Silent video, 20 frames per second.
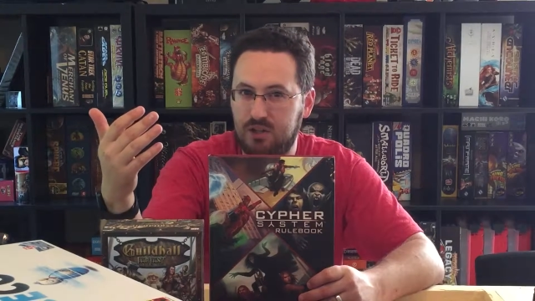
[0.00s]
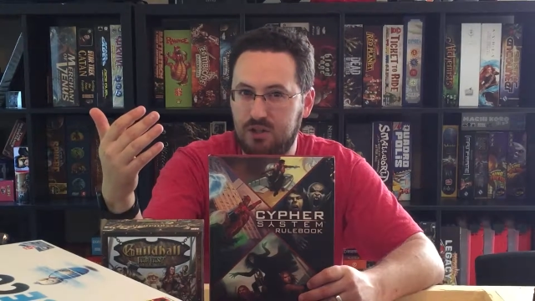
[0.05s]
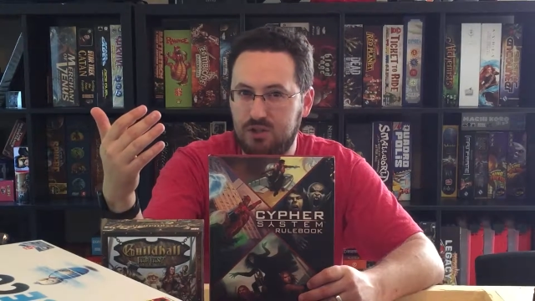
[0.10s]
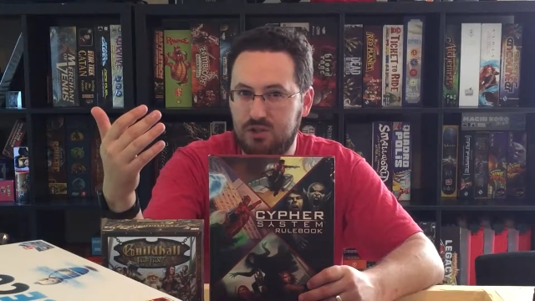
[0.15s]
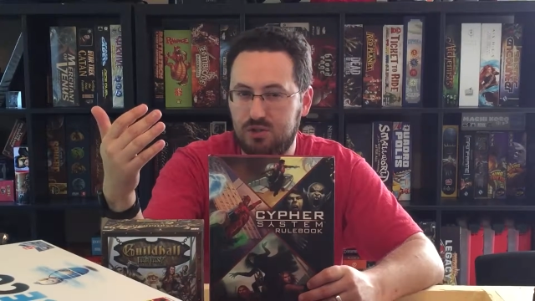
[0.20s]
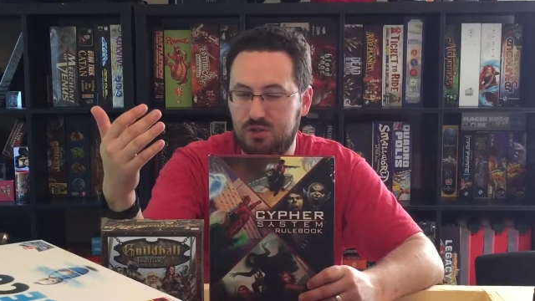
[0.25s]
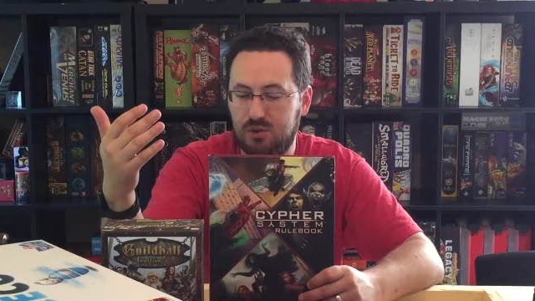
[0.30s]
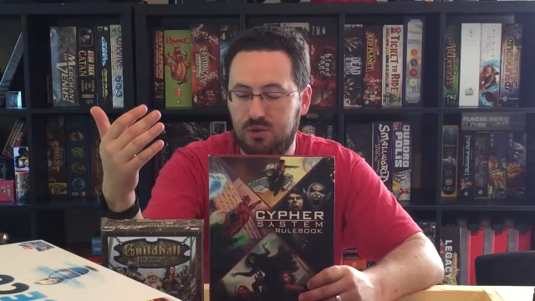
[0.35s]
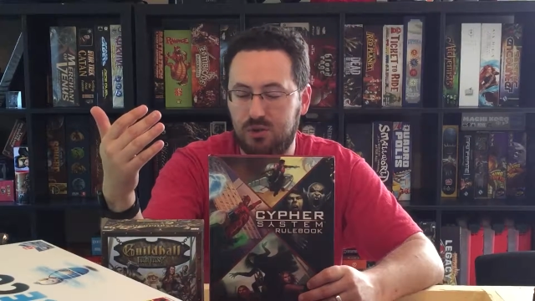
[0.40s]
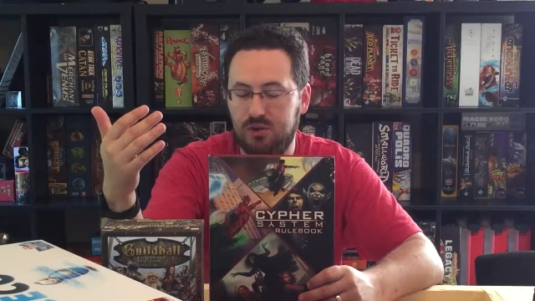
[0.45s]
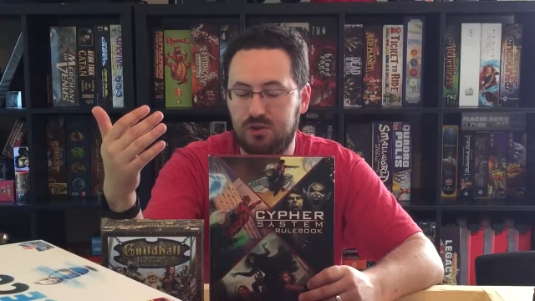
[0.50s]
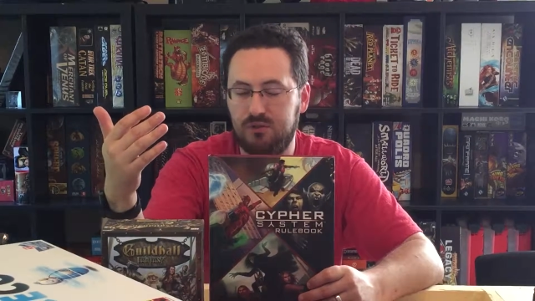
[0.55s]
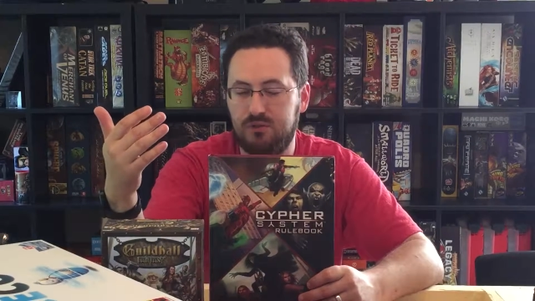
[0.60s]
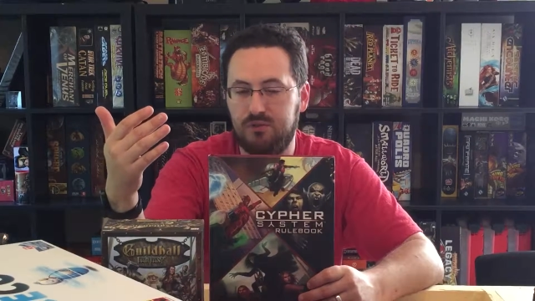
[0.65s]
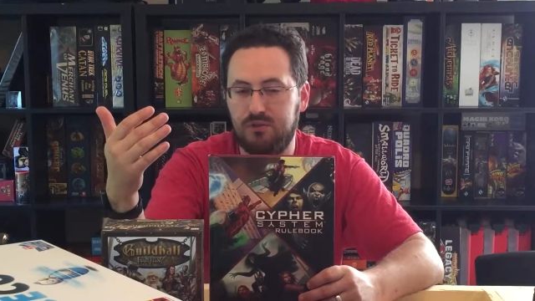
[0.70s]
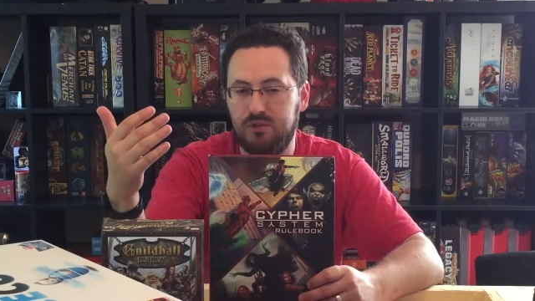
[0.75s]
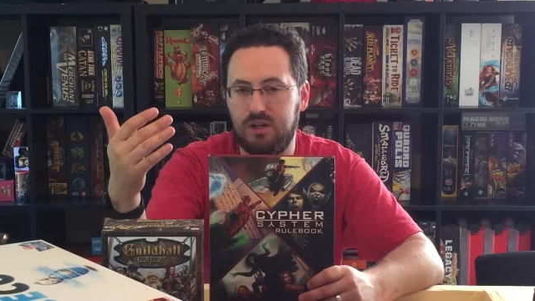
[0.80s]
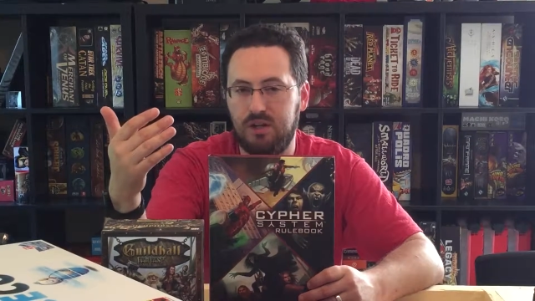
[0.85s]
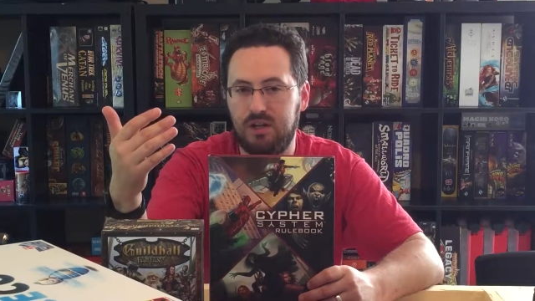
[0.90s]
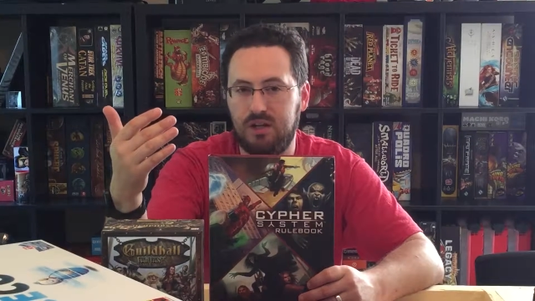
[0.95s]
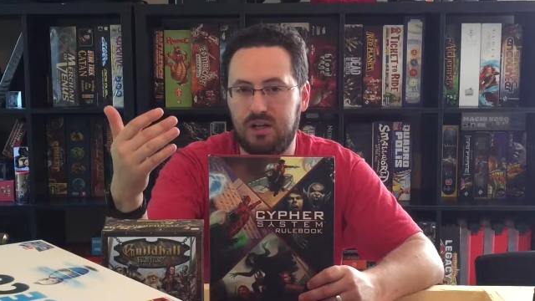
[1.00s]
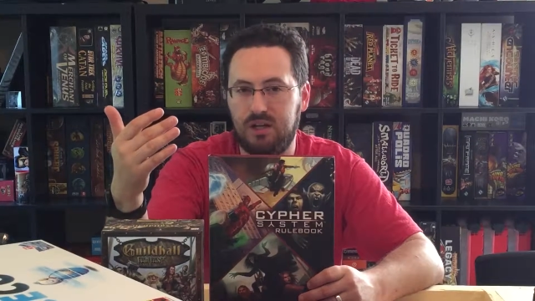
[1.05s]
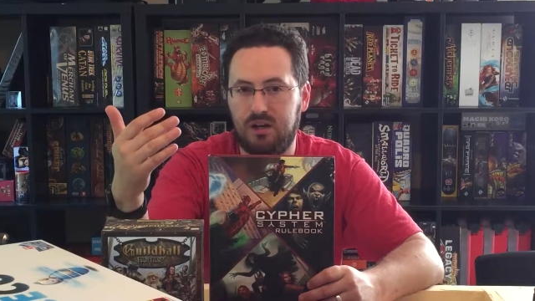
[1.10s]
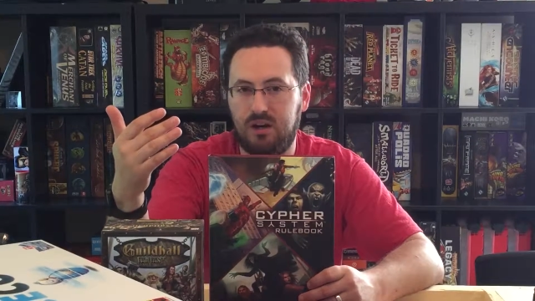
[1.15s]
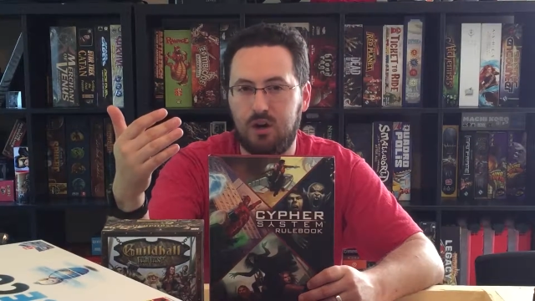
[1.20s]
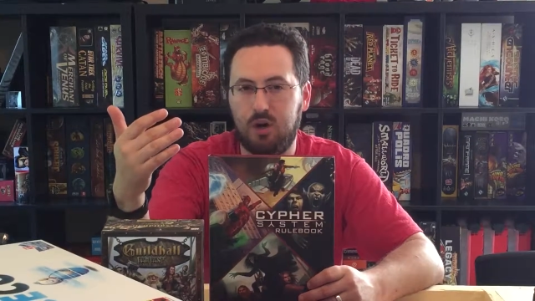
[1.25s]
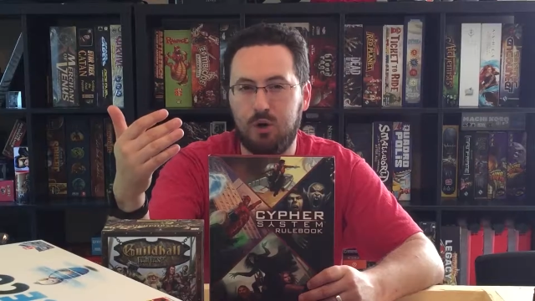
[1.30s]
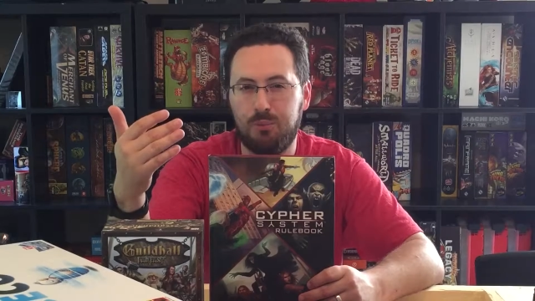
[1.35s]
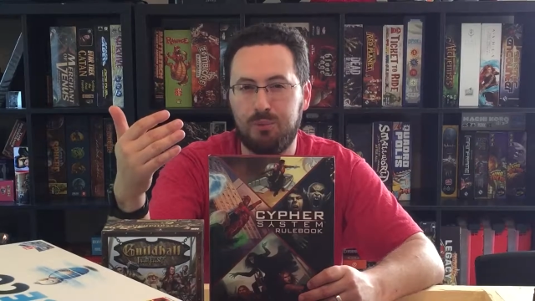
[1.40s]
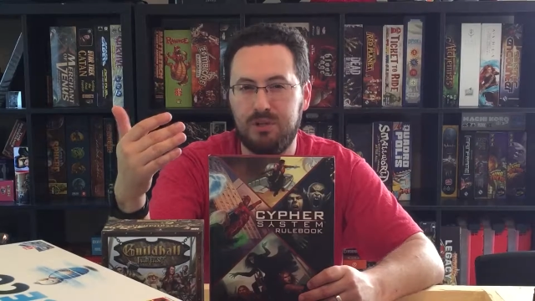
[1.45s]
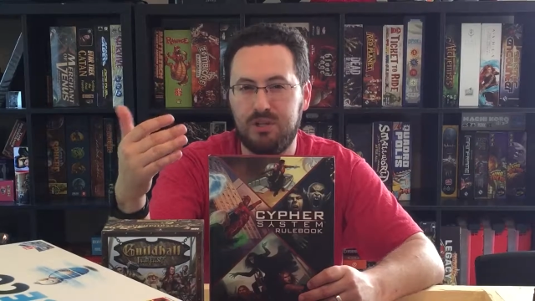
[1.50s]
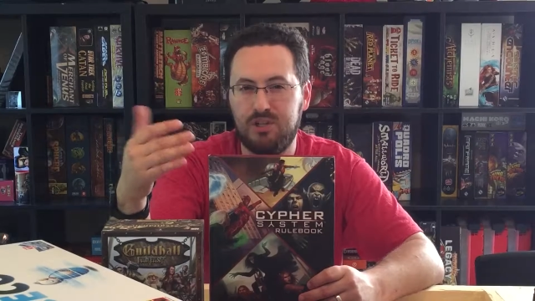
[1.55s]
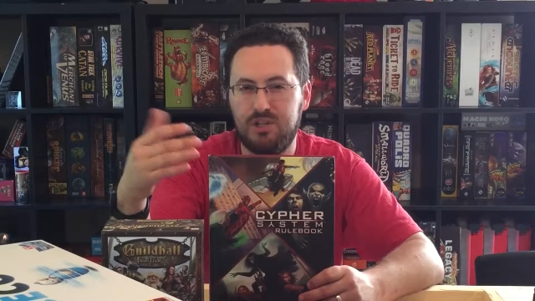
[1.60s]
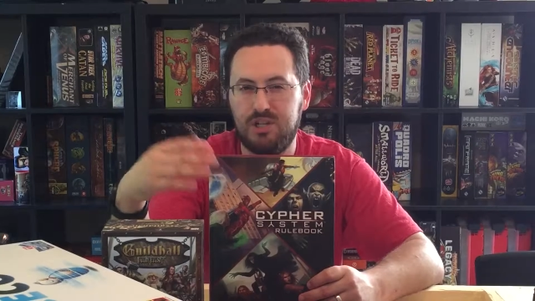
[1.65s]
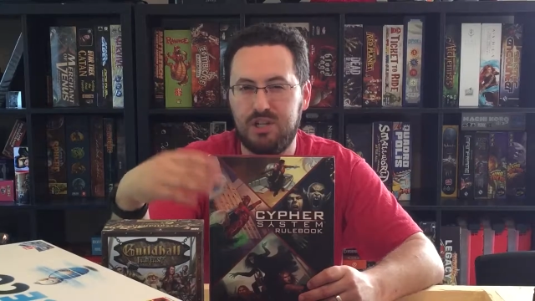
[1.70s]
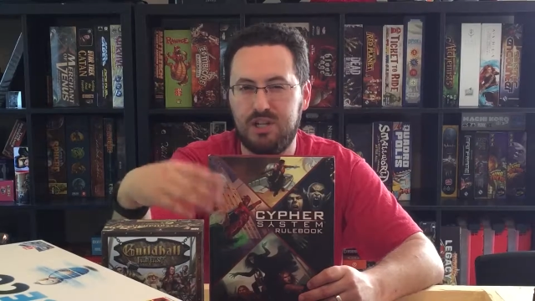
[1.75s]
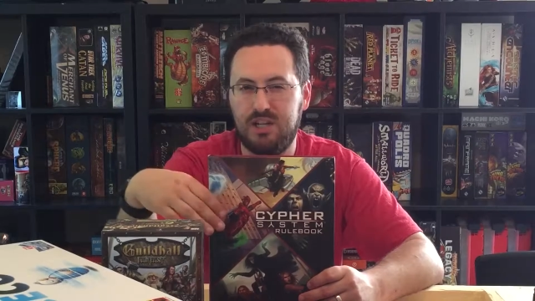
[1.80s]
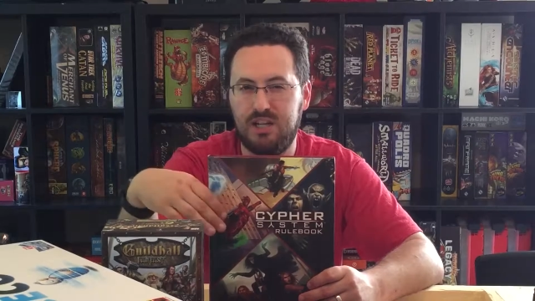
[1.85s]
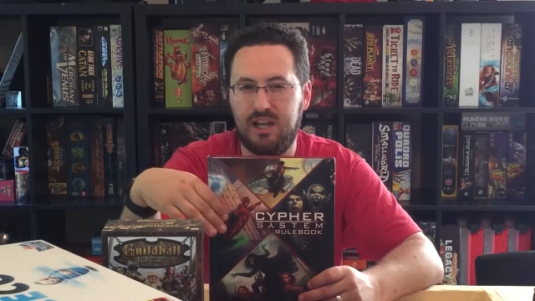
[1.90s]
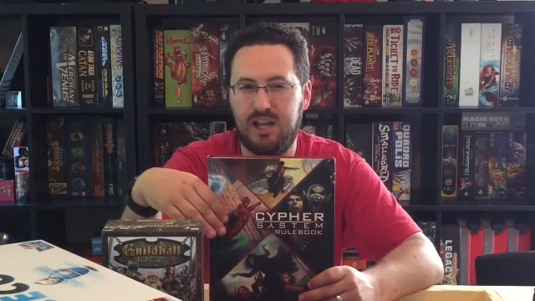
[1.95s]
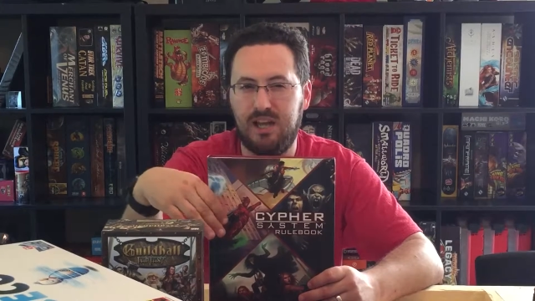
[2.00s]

sort of RPG.